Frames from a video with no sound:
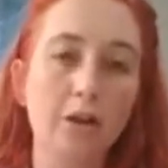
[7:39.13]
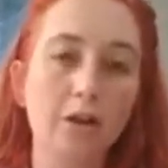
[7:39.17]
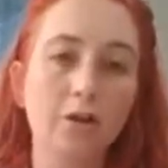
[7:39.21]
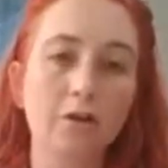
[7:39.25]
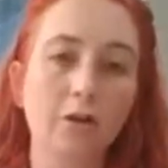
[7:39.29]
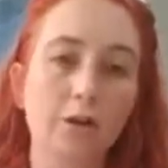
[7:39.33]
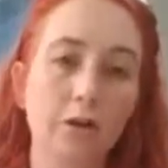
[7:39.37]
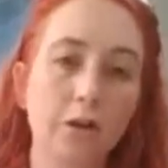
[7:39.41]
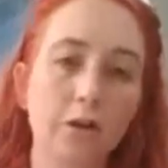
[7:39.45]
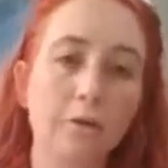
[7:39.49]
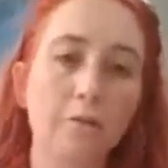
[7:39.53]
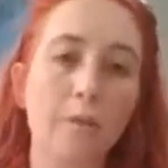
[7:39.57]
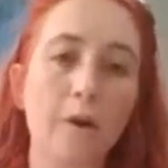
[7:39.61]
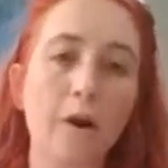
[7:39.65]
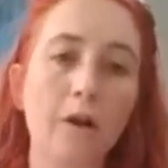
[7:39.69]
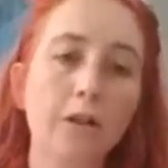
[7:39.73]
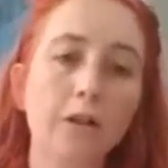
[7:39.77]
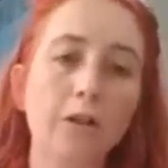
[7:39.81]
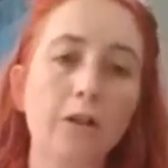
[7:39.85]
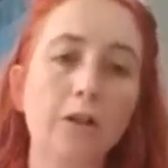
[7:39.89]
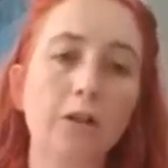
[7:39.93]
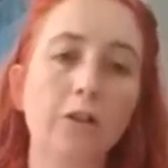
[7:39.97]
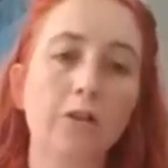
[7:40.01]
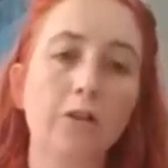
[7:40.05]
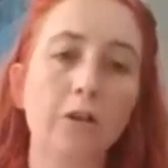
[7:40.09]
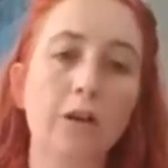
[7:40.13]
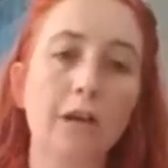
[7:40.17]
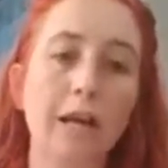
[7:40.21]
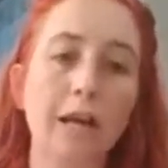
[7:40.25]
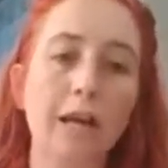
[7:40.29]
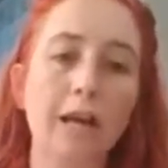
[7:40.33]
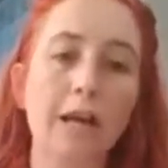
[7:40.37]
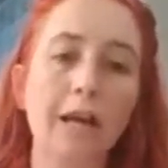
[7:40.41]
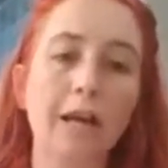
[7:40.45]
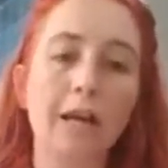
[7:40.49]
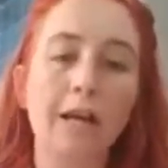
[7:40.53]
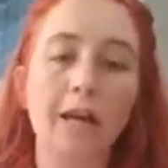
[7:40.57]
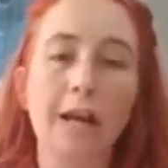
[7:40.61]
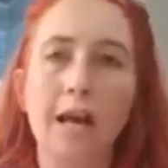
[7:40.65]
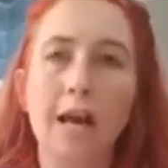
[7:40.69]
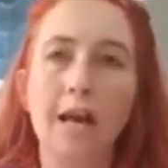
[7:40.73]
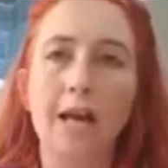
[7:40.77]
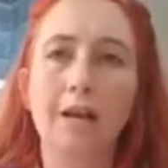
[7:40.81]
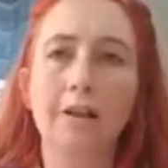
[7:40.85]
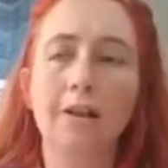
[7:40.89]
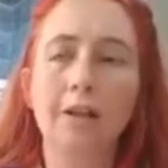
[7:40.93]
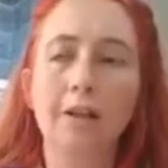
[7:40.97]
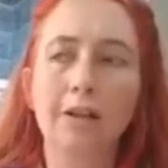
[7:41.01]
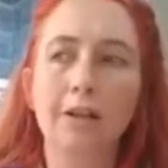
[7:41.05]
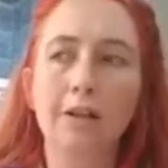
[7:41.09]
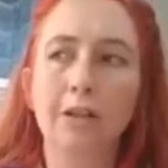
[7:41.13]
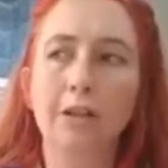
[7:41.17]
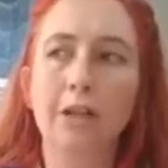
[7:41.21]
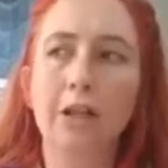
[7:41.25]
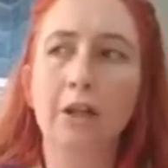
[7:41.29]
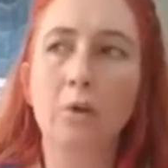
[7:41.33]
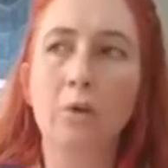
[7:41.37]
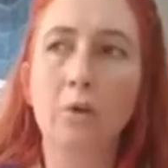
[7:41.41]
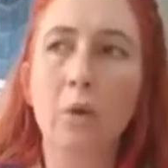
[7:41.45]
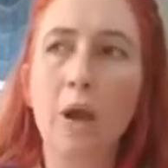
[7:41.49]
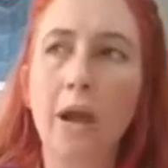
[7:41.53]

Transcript: So she marks the screen, and then she's like,